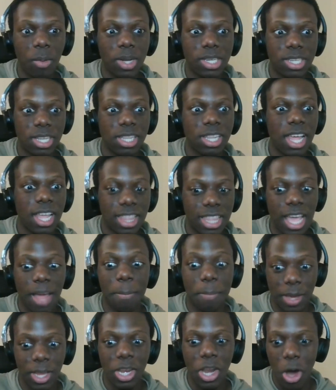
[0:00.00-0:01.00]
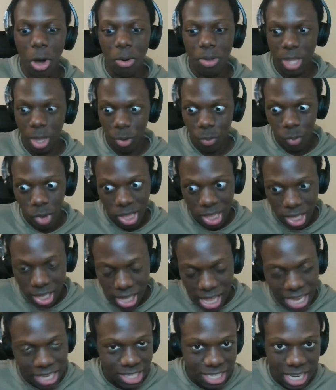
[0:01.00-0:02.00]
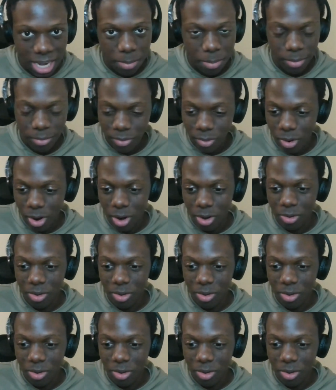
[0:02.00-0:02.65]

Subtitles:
went to let that be known, like, right the last second before I